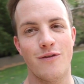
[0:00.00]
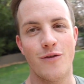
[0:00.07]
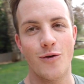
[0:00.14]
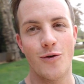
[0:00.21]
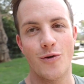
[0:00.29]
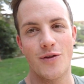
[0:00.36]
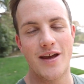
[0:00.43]

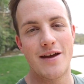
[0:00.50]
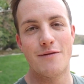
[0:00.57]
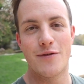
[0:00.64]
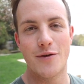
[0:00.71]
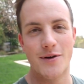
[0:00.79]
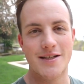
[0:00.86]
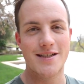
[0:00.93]
for their
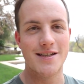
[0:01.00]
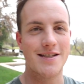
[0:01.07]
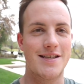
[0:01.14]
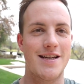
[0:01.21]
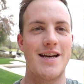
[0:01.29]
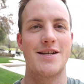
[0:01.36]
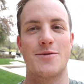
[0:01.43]

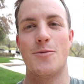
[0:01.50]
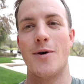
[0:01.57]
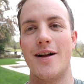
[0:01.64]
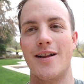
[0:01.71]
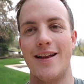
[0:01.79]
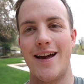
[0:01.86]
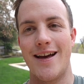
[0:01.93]
influencers as
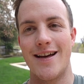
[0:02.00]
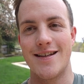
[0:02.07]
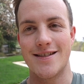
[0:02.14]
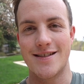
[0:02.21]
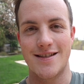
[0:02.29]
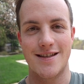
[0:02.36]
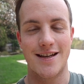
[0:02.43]
well
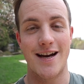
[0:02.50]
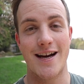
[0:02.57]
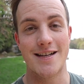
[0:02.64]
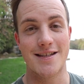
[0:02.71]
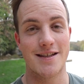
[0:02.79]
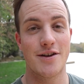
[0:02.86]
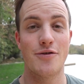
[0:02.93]
as the
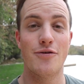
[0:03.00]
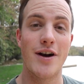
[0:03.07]
guys that